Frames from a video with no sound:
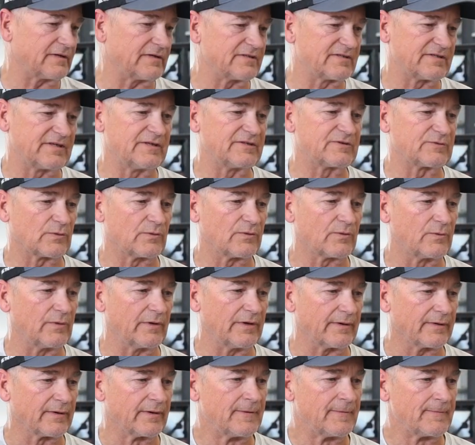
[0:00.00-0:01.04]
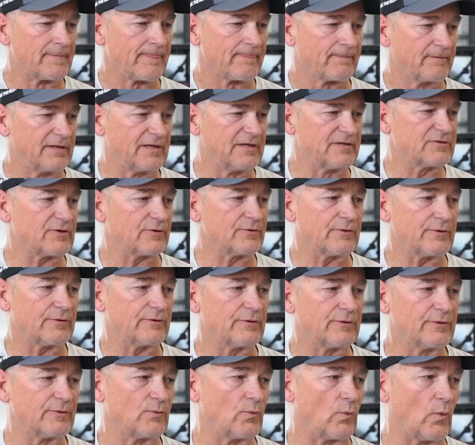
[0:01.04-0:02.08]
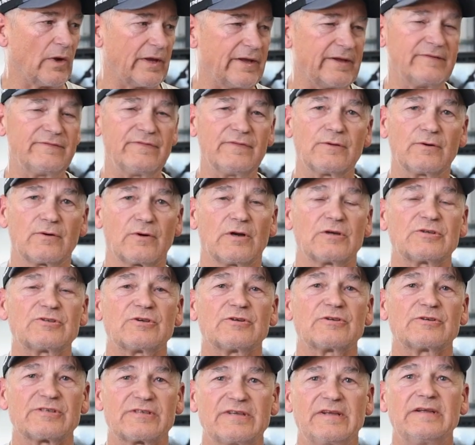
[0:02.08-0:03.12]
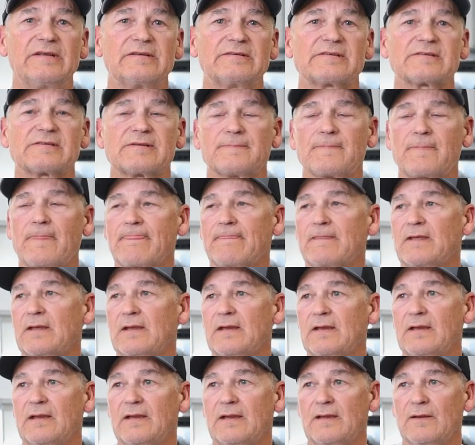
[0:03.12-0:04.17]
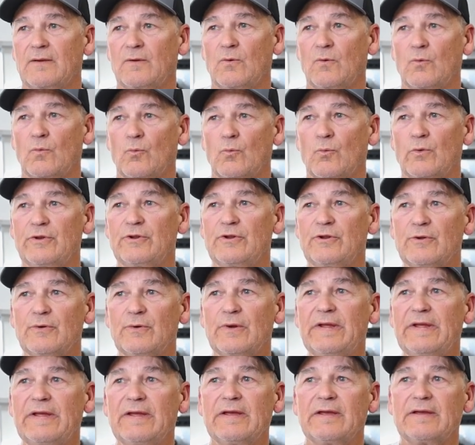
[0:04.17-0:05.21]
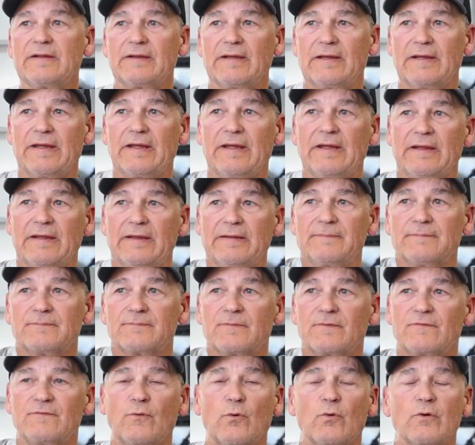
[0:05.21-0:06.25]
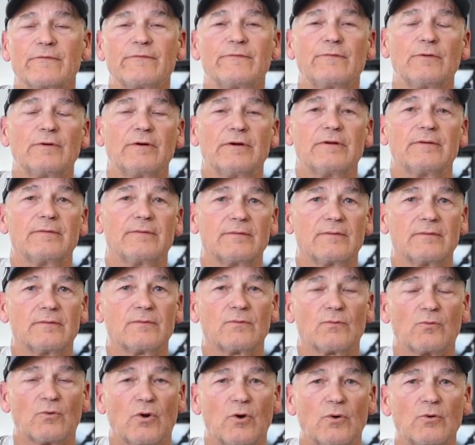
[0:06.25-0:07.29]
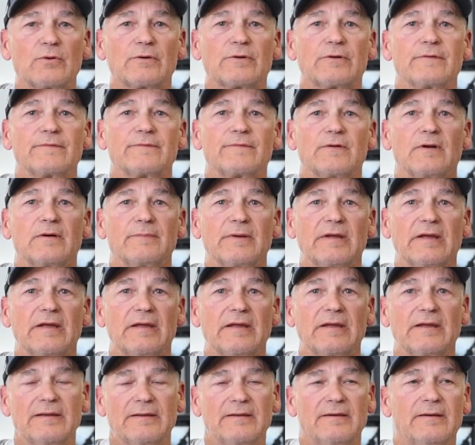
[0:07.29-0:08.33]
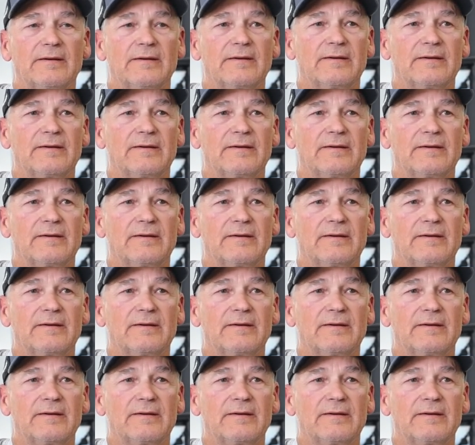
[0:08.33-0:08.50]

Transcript: these seats real quick. These are their new Wave Crusher seats. When you hit a 4-foot roller from a